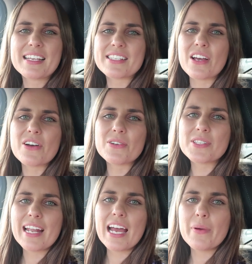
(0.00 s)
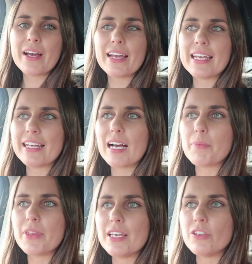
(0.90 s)
So today we are hitting
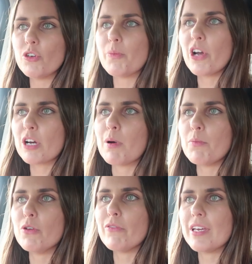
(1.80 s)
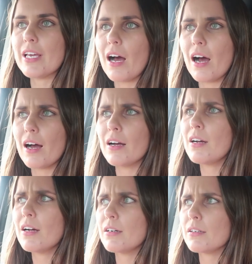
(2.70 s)
up the new Pokemon movie,
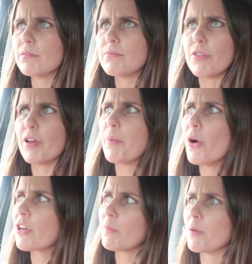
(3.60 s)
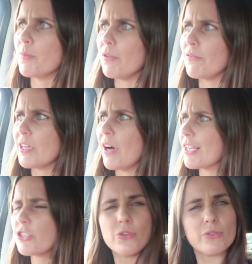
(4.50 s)
the Pokemon movie,
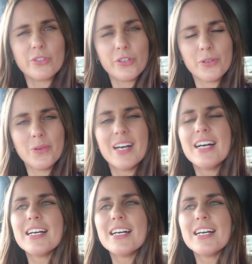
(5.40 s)
I Choose You.